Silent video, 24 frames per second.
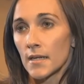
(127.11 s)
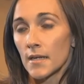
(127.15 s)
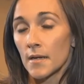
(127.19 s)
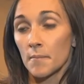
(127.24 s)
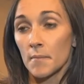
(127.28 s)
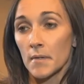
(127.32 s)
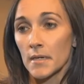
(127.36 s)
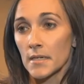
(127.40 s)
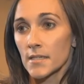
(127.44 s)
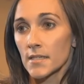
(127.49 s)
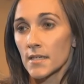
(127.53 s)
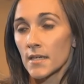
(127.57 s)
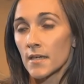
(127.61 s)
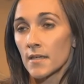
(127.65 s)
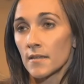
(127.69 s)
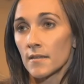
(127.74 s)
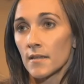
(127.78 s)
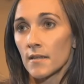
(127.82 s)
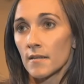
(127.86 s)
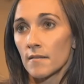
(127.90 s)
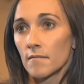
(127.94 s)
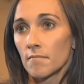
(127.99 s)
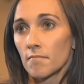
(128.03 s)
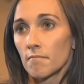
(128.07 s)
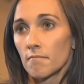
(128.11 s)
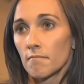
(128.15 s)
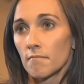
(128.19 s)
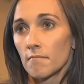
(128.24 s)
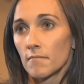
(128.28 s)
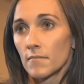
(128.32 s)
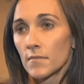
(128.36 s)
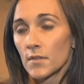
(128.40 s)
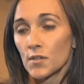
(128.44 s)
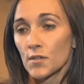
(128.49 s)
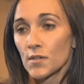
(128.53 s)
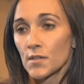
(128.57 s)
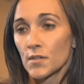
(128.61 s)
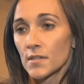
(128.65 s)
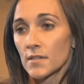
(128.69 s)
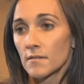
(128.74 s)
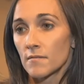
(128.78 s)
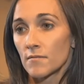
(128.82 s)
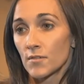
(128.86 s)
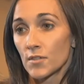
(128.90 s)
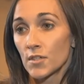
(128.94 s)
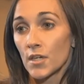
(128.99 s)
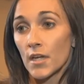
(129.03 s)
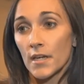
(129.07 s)
And I'm not saying that
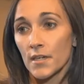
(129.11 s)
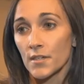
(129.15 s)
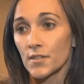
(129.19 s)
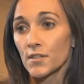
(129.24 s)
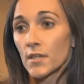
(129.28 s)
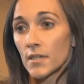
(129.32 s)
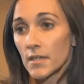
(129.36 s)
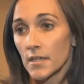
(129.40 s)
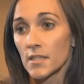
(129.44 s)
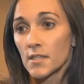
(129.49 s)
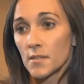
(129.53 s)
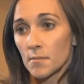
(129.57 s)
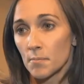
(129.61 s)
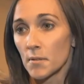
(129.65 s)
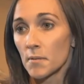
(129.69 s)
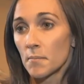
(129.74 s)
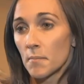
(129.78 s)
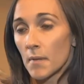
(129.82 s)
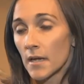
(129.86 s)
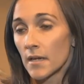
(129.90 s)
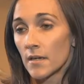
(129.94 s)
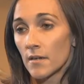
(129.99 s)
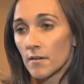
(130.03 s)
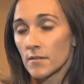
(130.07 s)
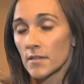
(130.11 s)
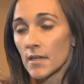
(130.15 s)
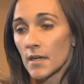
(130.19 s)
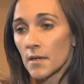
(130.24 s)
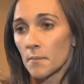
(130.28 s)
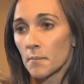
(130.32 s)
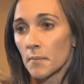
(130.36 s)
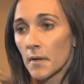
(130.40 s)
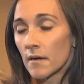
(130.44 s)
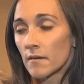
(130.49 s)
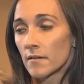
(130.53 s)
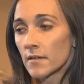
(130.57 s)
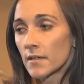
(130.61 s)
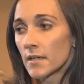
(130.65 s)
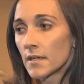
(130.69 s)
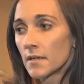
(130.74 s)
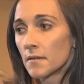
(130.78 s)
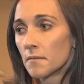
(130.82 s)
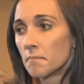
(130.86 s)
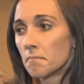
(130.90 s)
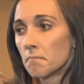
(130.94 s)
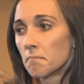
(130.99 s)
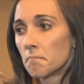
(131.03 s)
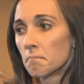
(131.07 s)
there's change that needs to be made, no doubt about
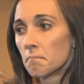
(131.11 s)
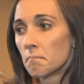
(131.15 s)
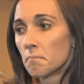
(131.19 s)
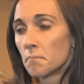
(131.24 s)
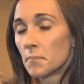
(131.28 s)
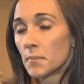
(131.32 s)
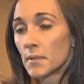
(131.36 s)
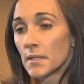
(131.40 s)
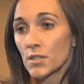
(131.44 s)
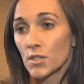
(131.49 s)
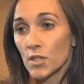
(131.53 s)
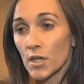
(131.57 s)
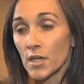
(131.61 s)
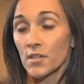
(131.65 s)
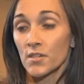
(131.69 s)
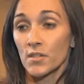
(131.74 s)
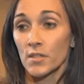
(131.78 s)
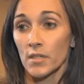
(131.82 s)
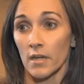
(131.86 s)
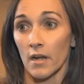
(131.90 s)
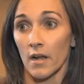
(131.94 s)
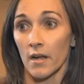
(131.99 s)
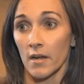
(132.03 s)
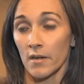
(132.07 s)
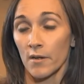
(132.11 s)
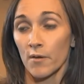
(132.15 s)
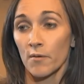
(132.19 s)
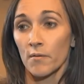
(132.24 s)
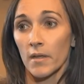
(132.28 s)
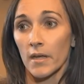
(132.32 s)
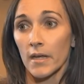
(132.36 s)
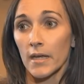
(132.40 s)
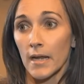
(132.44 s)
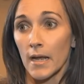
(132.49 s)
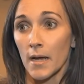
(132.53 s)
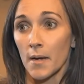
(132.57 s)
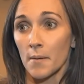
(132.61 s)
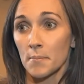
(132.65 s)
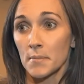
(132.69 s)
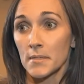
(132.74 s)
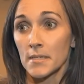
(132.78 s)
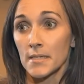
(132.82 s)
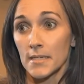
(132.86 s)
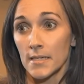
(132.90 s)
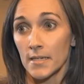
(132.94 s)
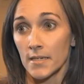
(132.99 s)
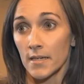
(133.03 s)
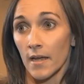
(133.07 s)
it. But change that I know that can
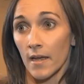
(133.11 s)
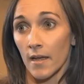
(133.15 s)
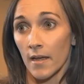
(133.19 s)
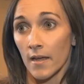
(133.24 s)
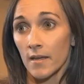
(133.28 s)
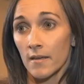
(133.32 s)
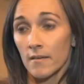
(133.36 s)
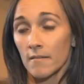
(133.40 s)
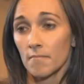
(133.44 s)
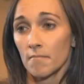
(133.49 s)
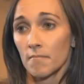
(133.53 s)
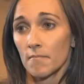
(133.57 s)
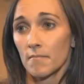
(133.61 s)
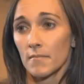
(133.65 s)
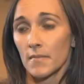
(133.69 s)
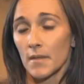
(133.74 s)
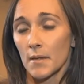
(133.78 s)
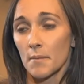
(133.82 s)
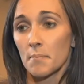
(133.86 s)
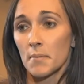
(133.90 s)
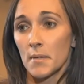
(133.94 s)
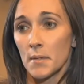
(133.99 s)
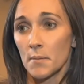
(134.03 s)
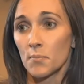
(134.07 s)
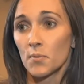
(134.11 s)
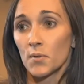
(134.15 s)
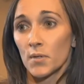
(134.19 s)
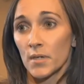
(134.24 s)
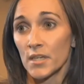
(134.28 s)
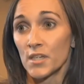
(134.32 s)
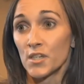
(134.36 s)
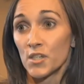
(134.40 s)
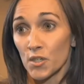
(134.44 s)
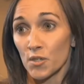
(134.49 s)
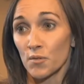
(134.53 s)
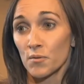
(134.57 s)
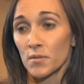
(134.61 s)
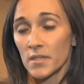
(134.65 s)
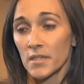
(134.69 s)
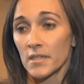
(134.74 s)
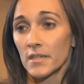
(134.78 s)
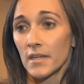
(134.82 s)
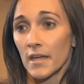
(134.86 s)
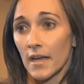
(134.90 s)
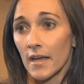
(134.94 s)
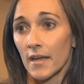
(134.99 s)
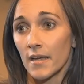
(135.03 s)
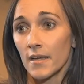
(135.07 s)
happen today, that people can do
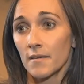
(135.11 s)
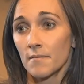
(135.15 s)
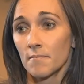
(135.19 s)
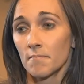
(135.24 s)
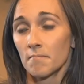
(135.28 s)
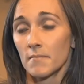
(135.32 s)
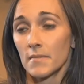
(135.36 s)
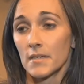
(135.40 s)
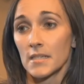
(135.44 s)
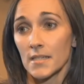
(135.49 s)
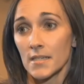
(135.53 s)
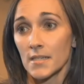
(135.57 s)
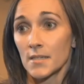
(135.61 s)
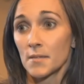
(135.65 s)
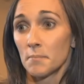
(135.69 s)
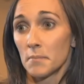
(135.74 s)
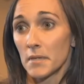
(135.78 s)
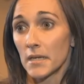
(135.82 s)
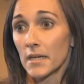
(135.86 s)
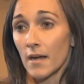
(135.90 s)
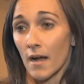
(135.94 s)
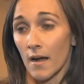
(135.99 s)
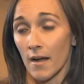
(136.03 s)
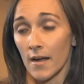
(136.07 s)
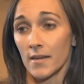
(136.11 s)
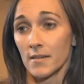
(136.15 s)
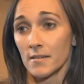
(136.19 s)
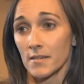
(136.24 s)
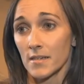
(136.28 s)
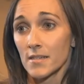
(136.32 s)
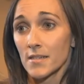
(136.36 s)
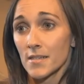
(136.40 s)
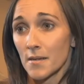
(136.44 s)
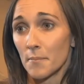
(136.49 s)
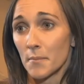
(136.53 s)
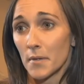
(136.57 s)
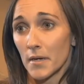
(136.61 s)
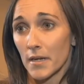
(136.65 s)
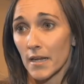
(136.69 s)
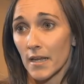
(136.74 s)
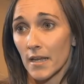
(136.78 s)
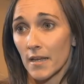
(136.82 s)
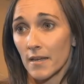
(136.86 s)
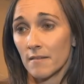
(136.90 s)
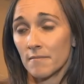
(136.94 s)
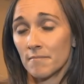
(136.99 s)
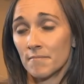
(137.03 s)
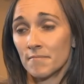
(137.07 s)
today, is to be kind to
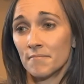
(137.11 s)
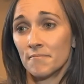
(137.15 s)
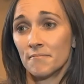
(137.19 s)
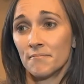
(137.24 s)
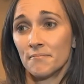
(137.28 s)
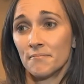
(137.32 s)
somebody.